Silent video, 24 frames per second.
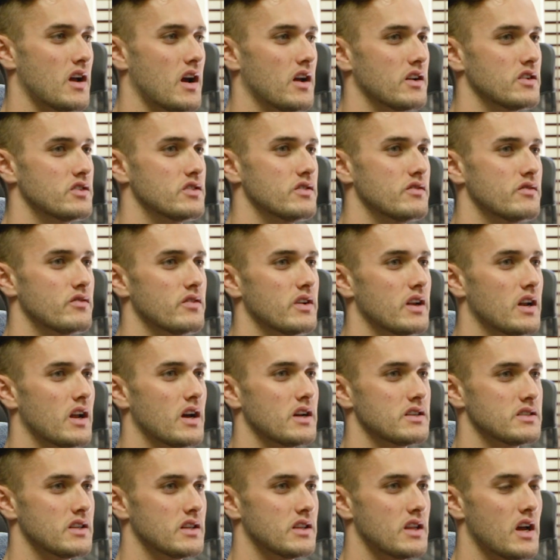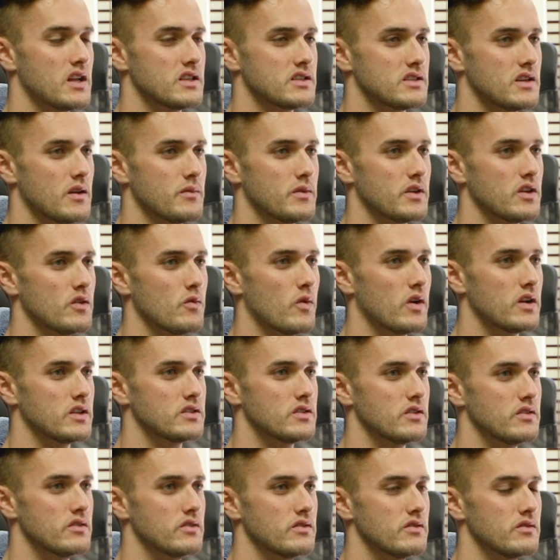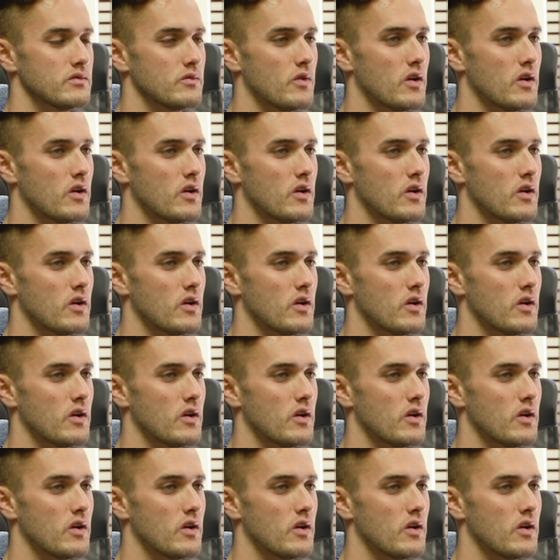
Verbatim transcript: How did you realize that that's something you wanted to do?